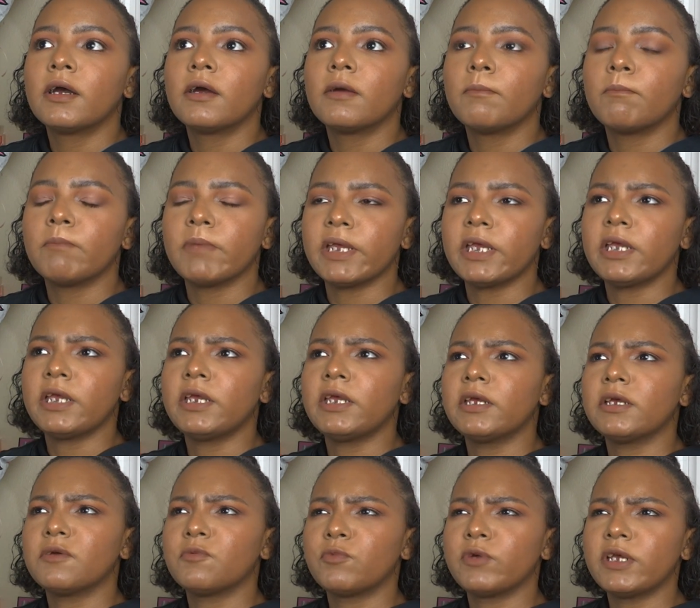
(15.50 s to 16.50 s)
me,
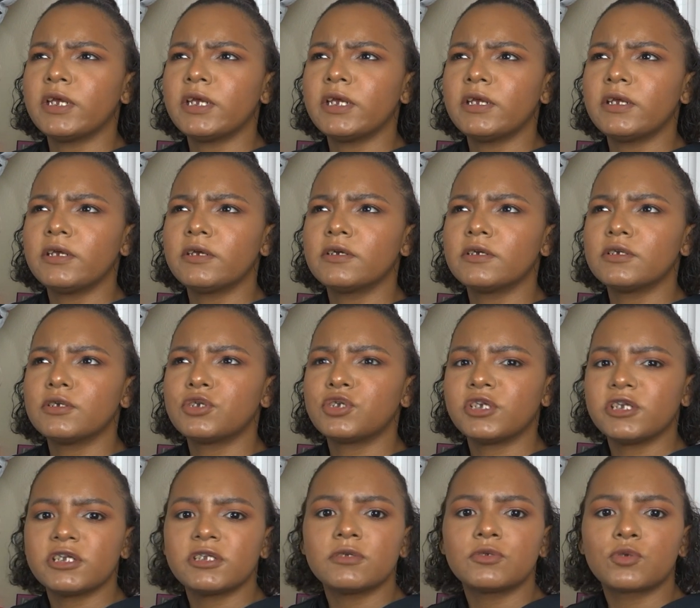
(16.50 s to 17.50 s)
we, she
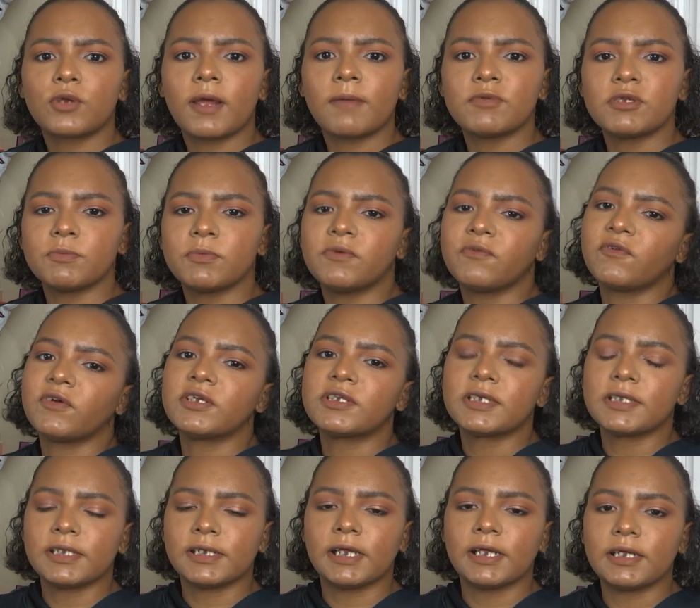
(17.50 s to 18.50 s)
subscribed to me first
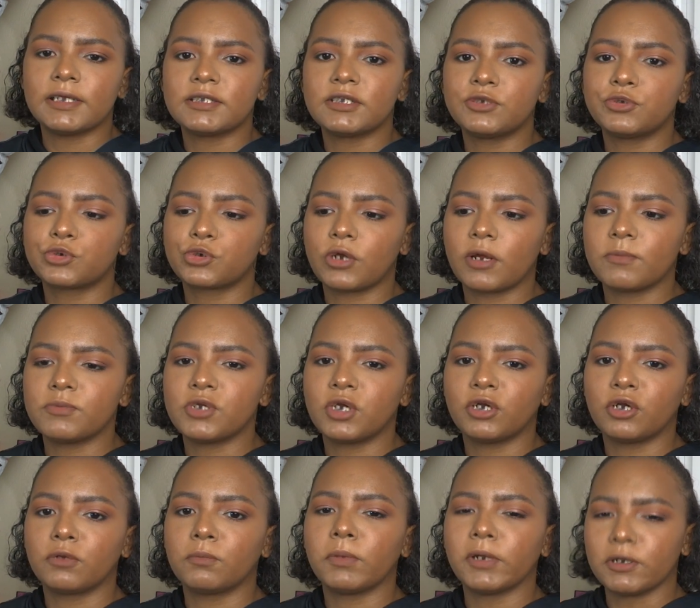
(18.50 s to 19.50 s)
and then I subscribed to
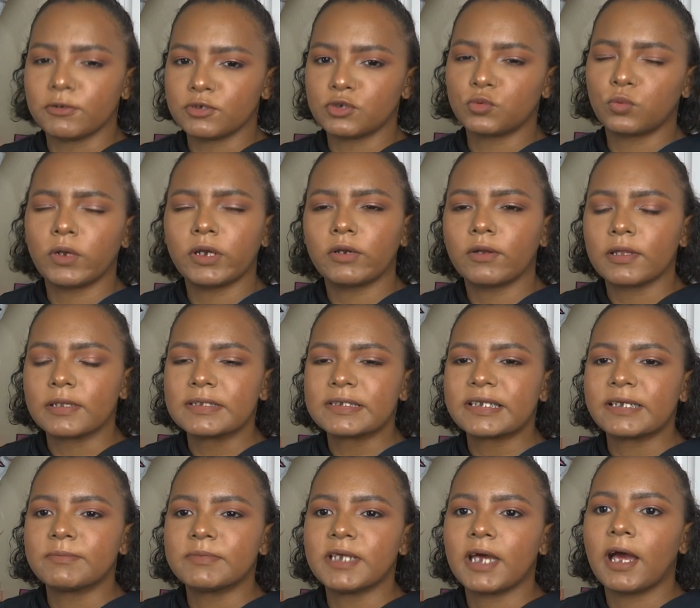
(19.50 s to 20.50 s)
her, but it was right around the
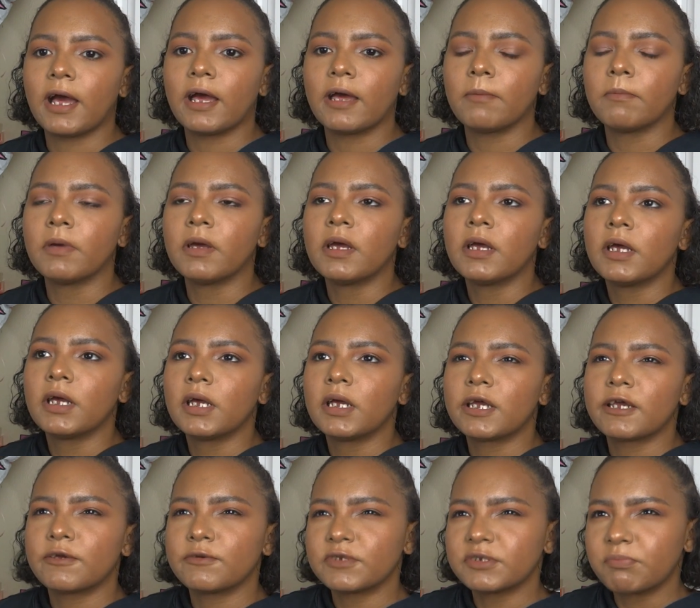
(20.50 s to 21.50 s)
same time.
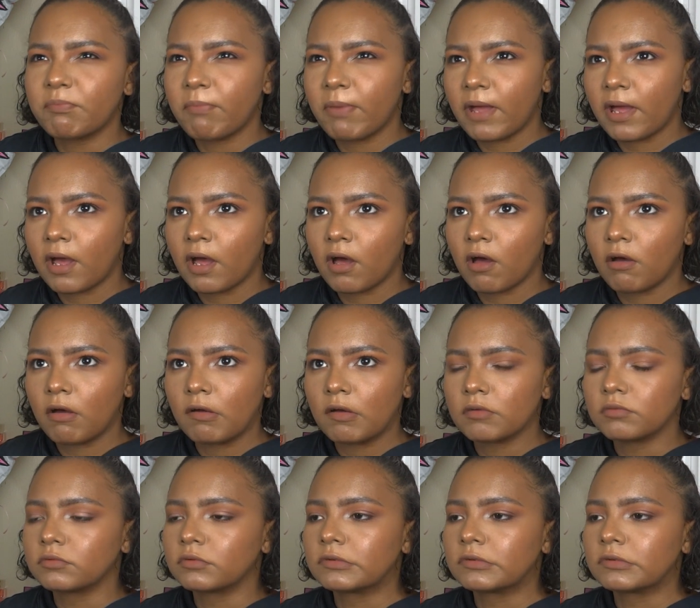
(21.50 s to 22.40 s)
It was about um,